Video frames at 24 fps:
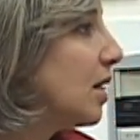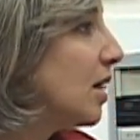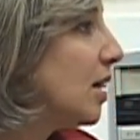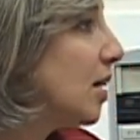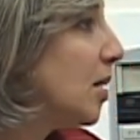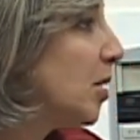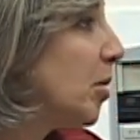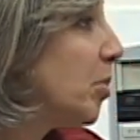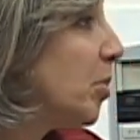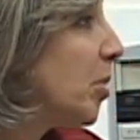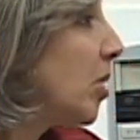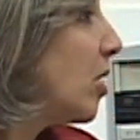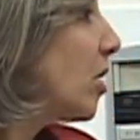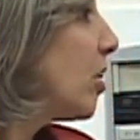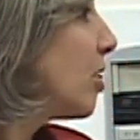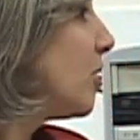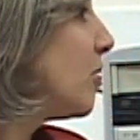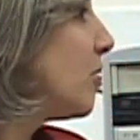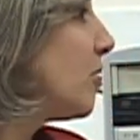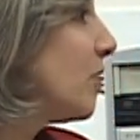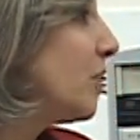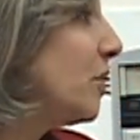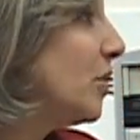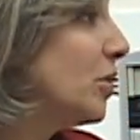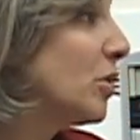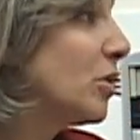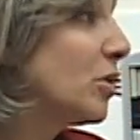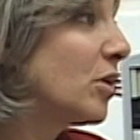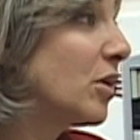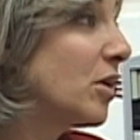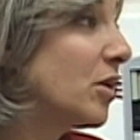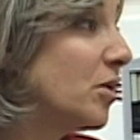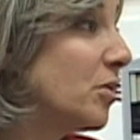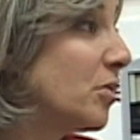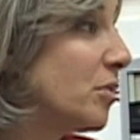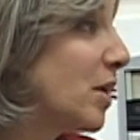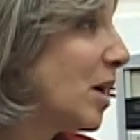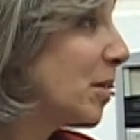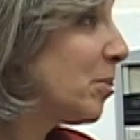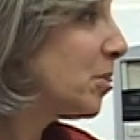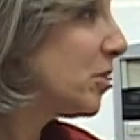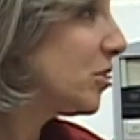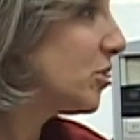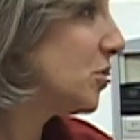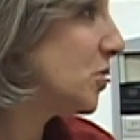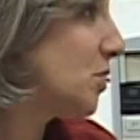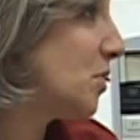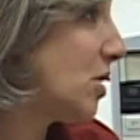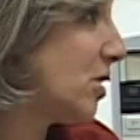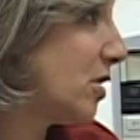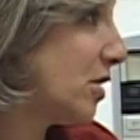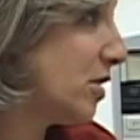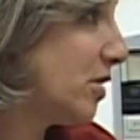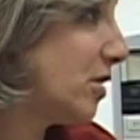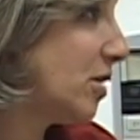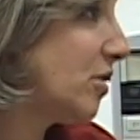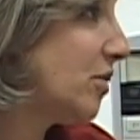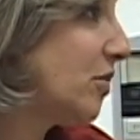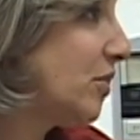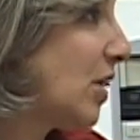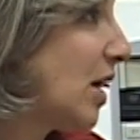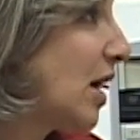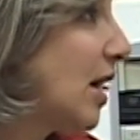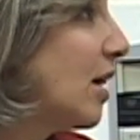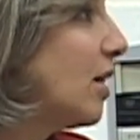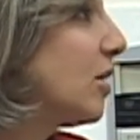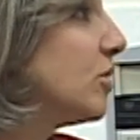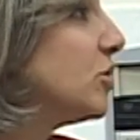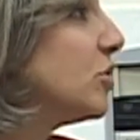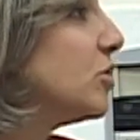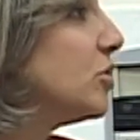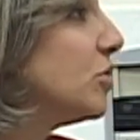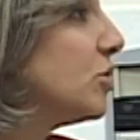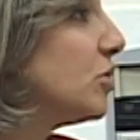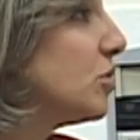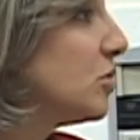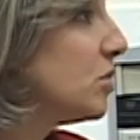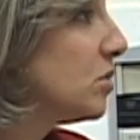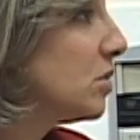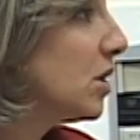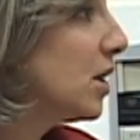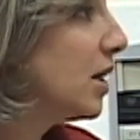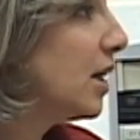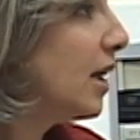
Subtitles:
part of your repertoire of how to